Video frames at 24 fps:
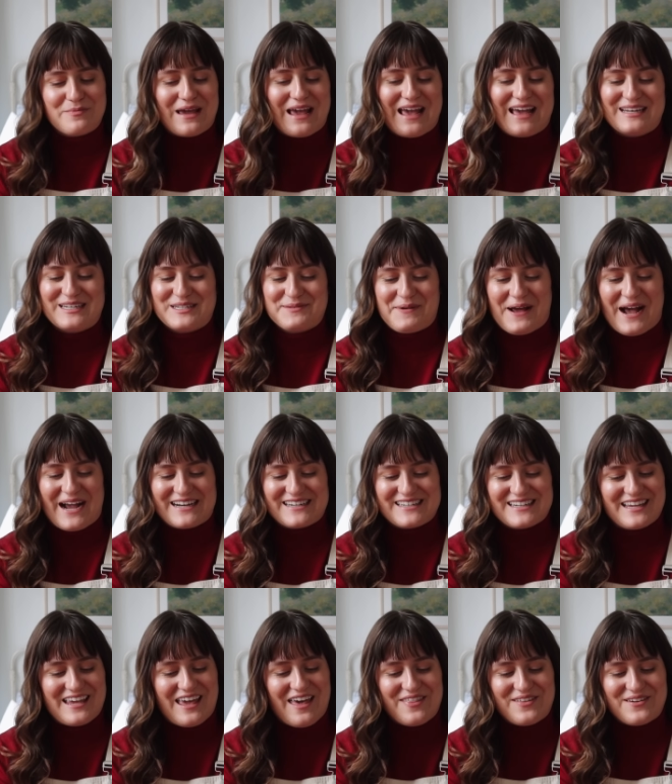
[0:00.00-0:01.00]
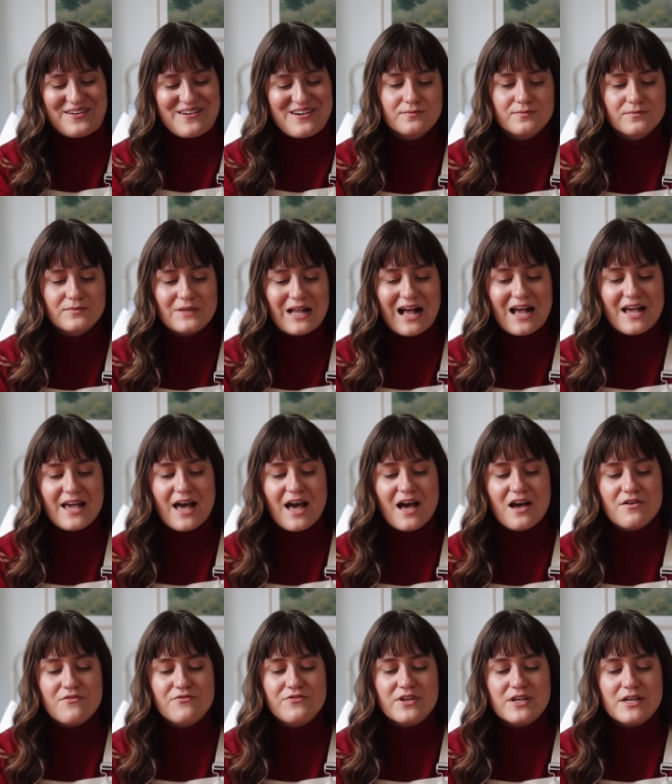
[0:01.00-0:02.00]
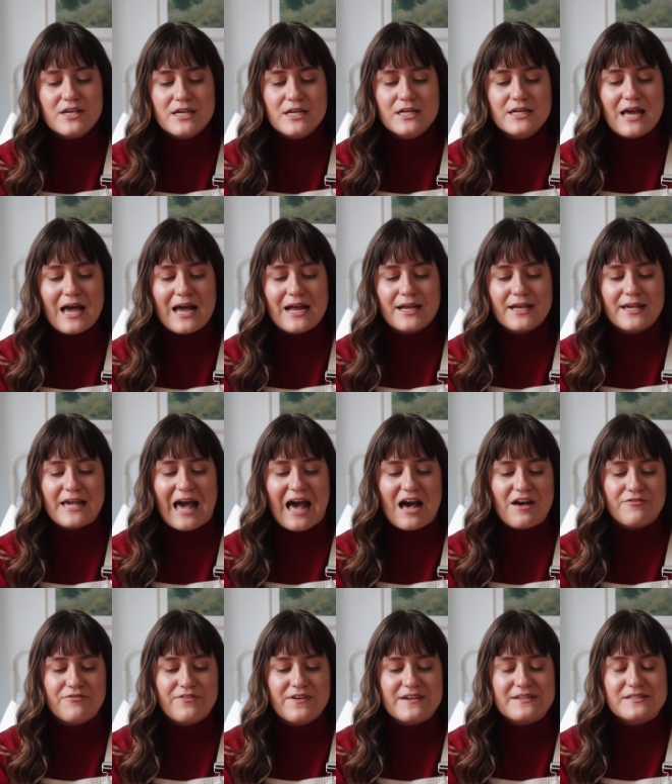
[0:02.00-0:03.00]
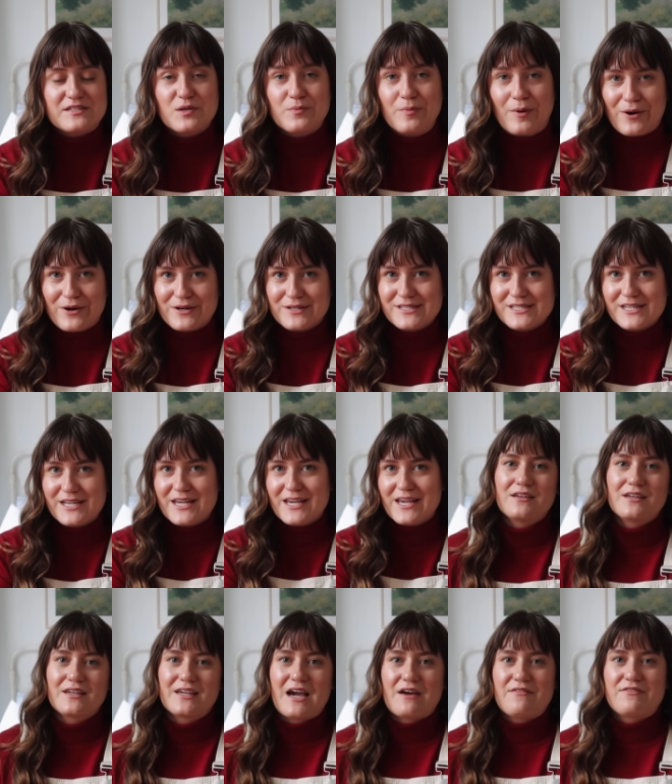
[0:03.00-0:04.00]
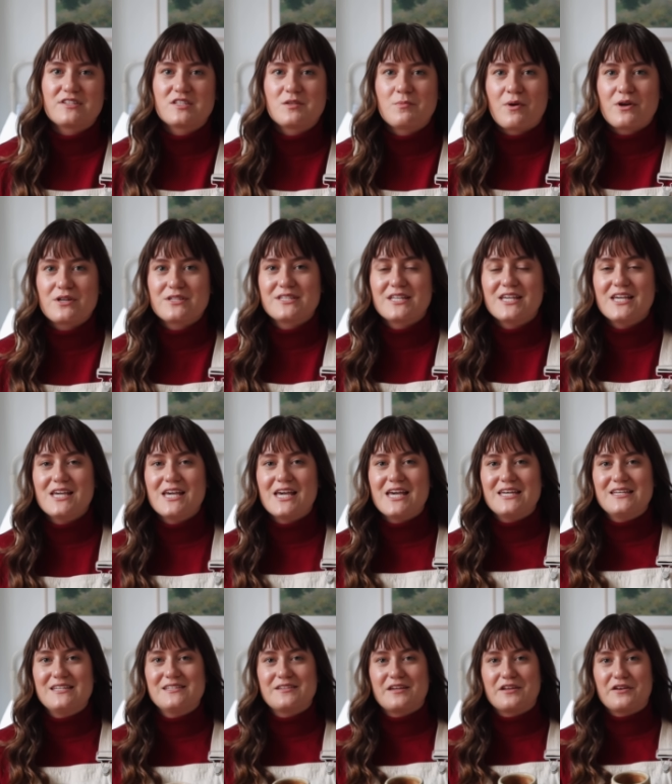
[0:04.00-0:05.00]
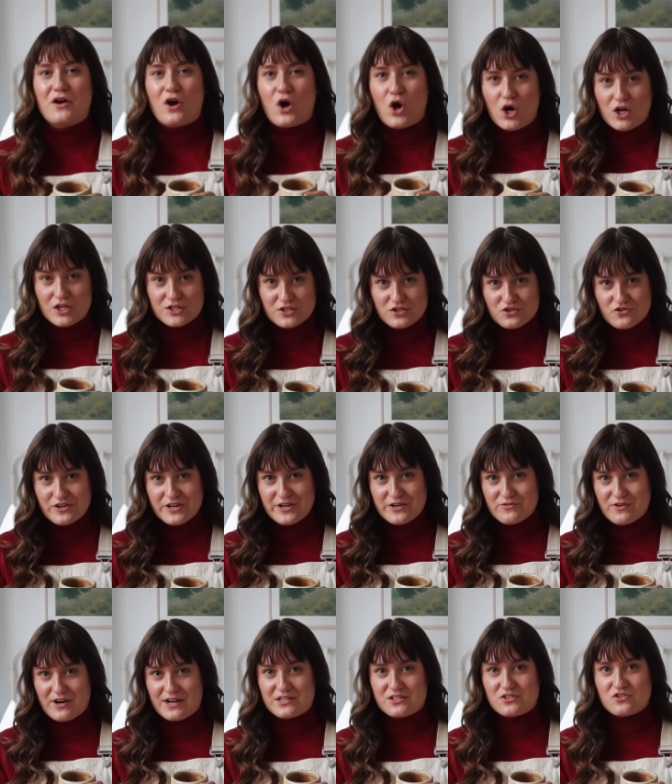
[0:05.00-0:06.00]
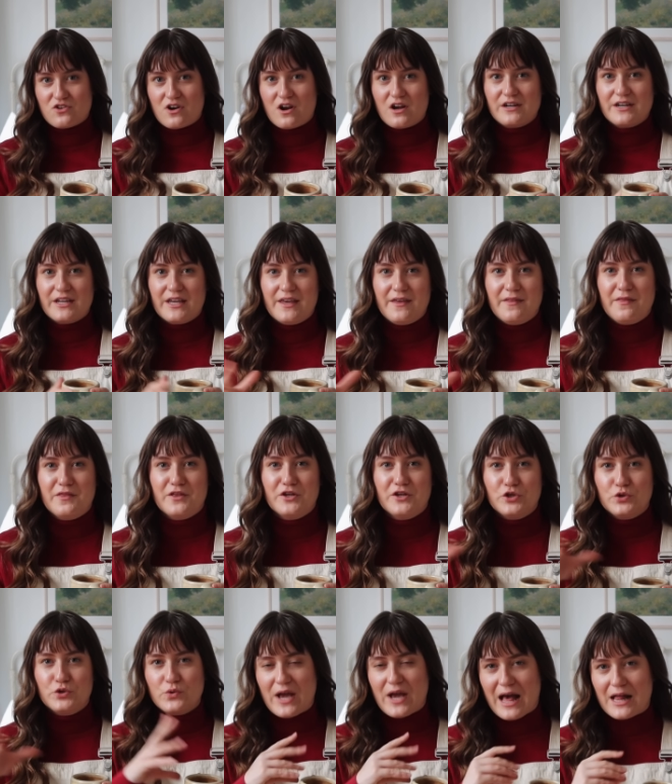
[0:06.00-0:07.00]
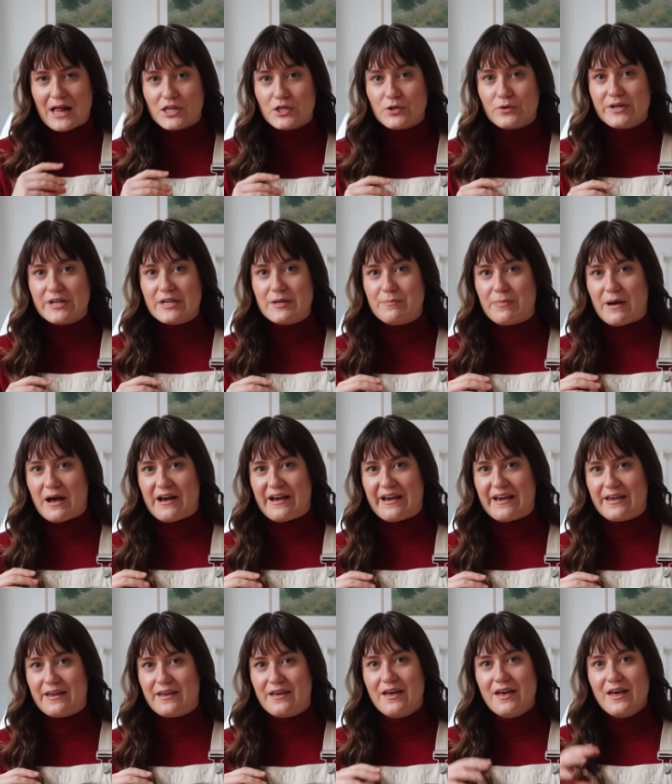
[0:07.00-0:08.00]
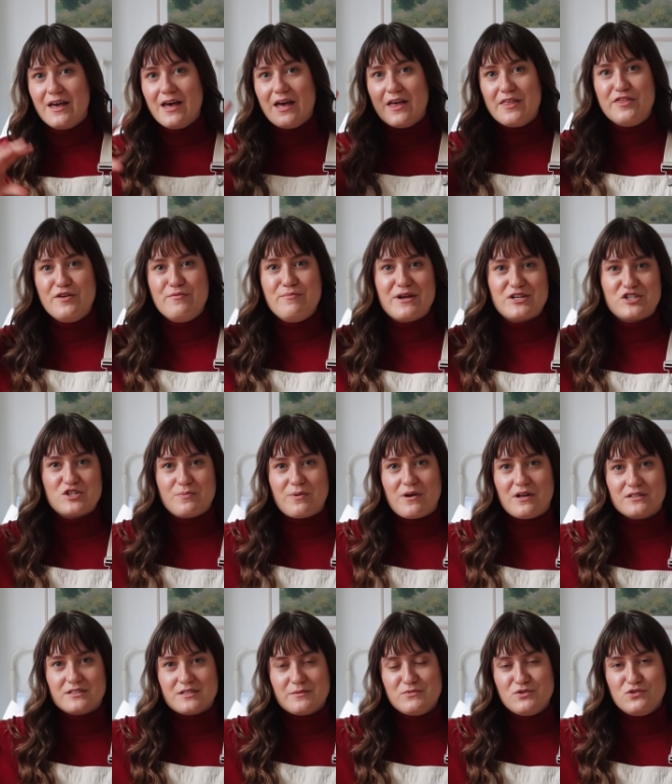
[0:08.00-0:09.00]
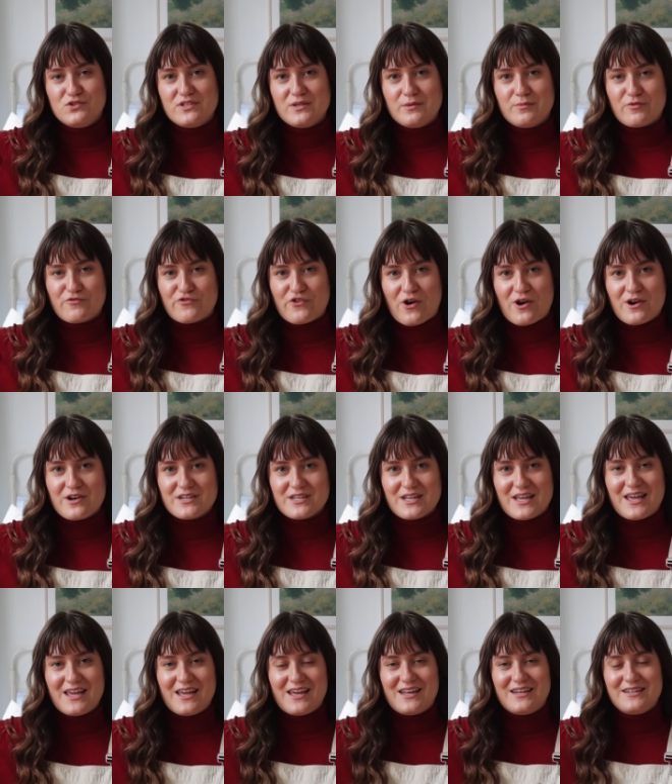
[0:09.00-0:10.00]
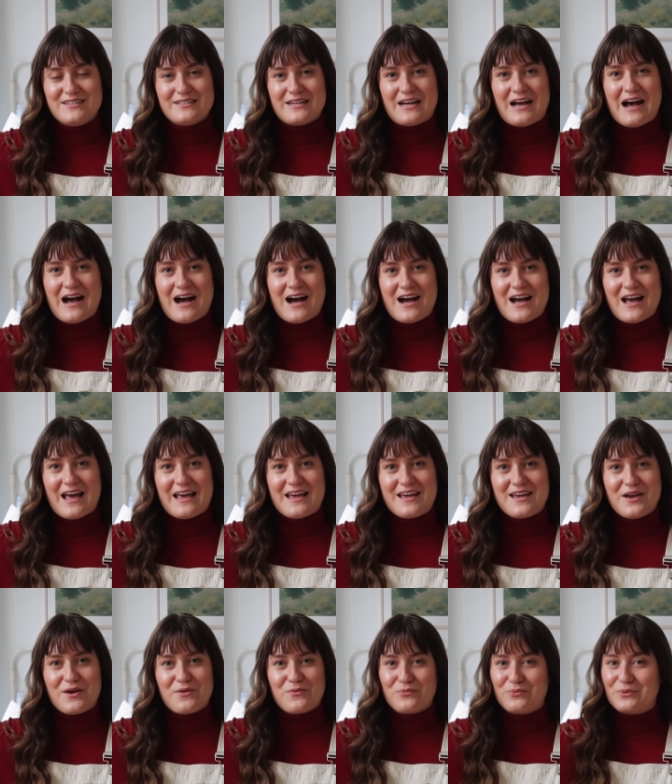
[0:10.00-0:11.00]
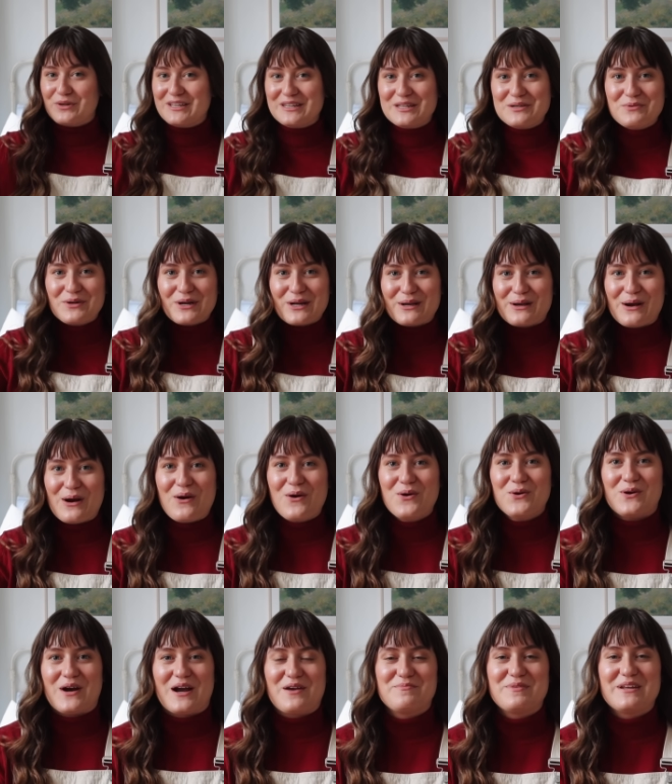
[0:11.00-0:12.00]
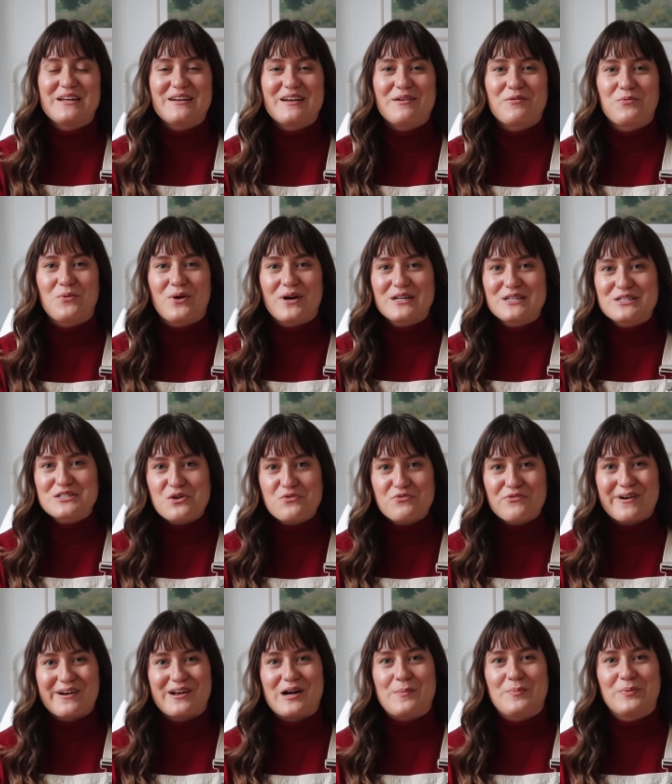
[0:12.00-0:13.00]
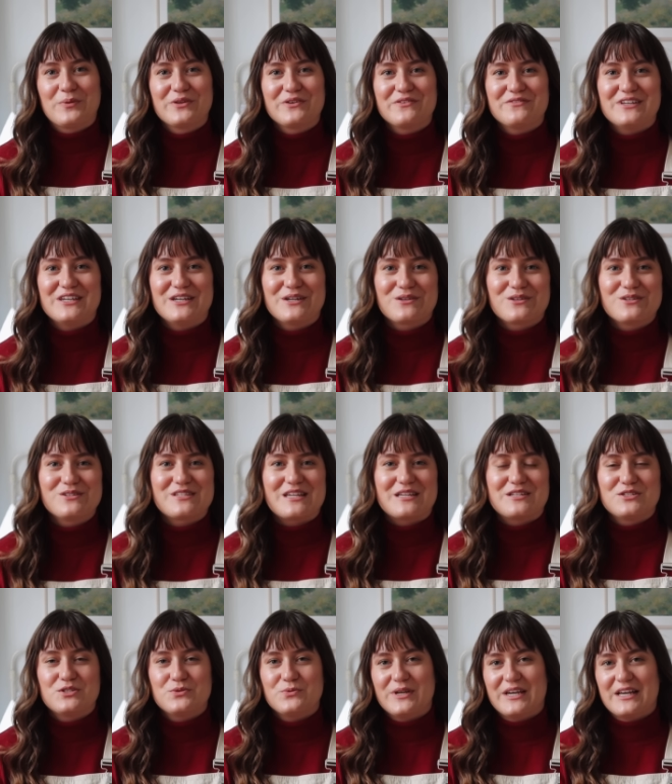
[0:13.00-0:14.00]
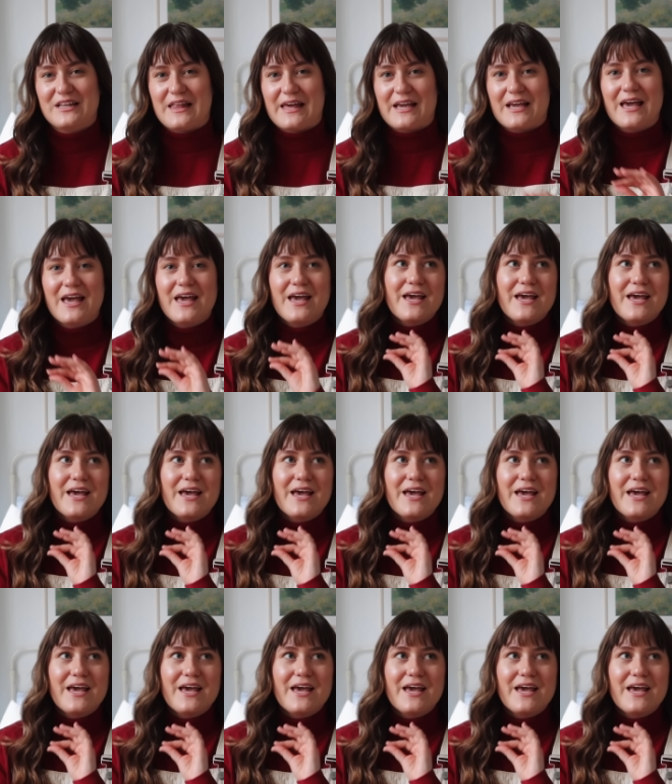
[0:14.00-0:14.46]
band back together. I have Eat at Cafe Sabarsky Cafe Sabarsky is an Austrian restaurant in the Neue Galerie by the Metropolitan Museum of Art and I really want to go. I've been wanting to go for a couple of years and doing like